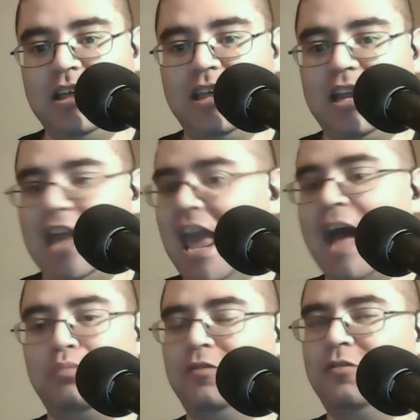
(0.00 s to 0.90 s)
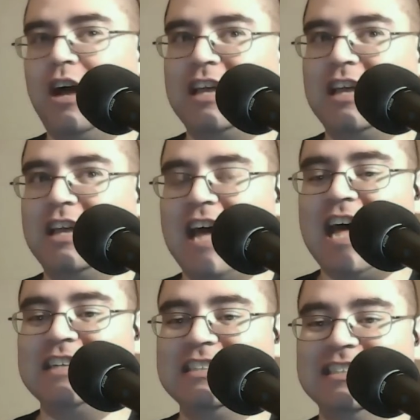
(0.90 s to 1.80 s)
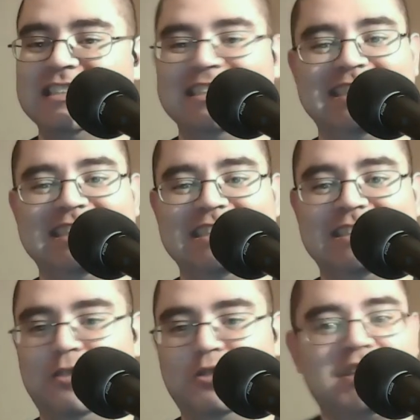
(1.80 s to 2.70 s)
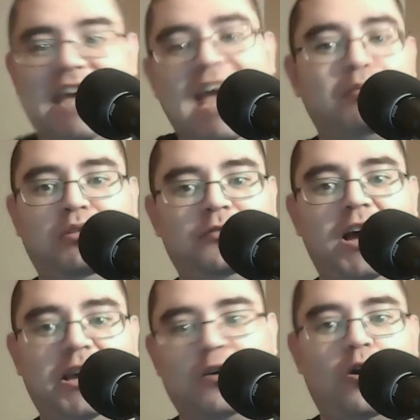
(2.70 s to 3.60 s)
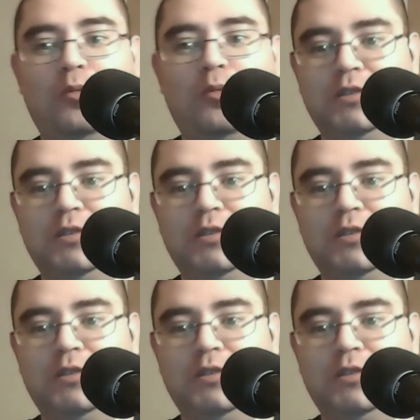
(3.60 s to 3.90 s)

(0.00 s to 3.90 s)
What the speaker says: then amplifying that, you're just amplifying a garbled